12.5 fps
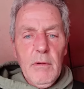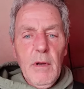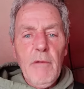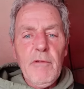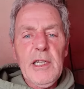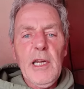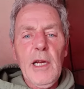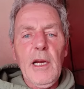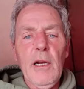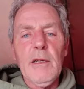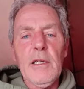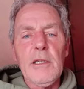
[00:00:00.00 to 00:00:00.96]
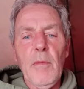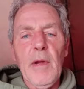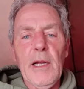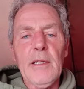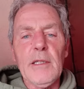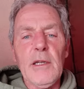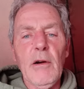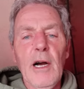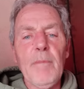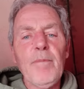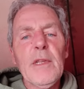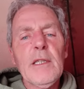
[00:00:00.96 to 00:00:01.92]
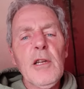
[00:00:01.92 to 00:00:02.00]
a ridiculous amount of time,
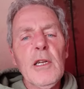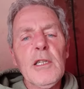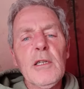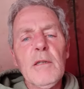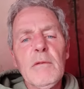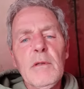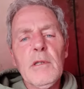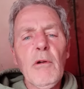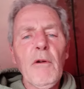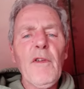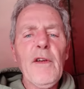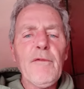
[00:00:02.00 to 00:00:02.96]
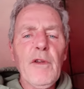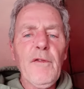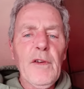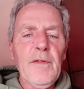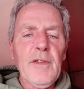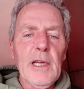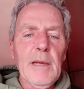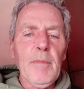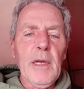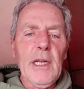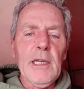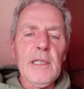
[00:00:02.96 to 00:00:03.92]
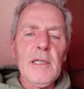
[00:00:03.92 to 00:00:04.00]
just sort of every 15
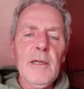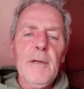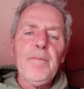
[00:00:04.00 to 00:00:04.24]
minutes,